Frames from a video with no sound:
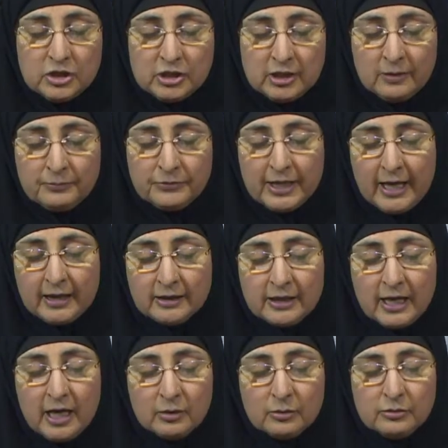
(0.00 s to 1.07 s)
jibt and
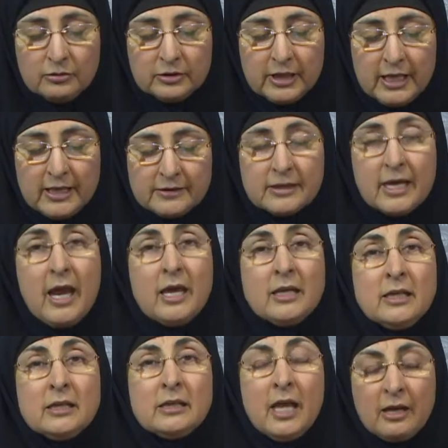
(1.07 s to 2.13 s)
taghut is
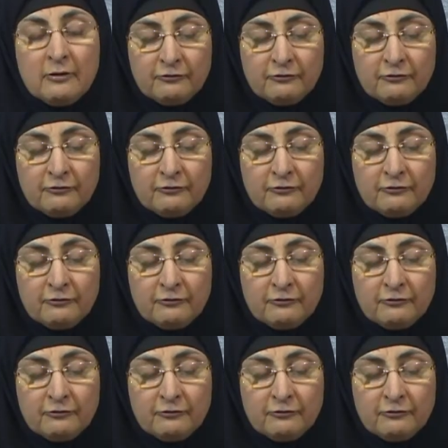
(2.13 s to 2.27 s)
anything